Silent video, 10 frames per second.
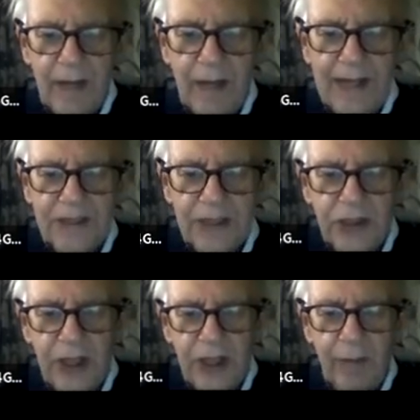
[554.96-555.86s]
there's a
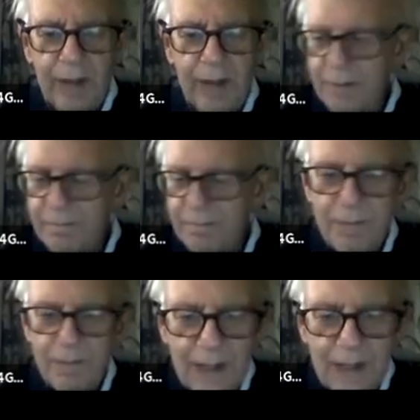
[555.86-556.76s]
G-whip.
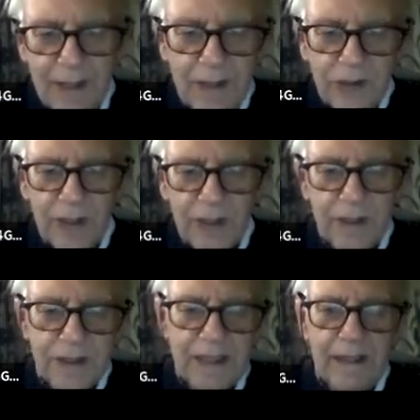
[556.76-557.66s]
As you can
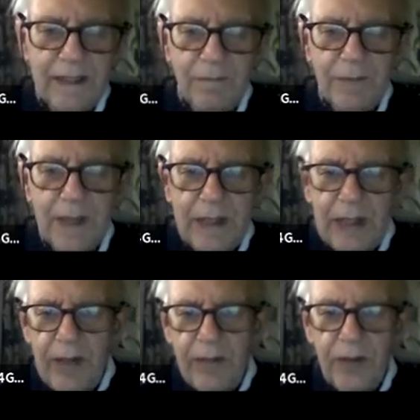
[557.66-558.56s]
see,
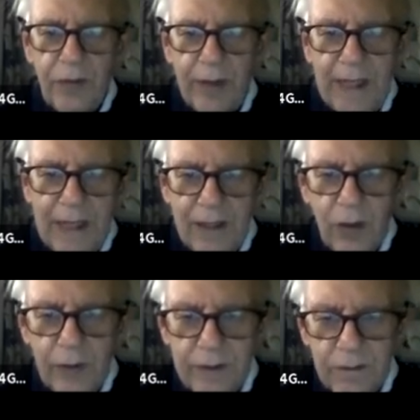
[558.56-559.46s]
the 3
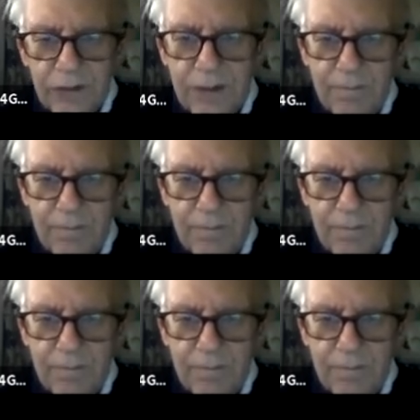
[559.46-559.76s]
coils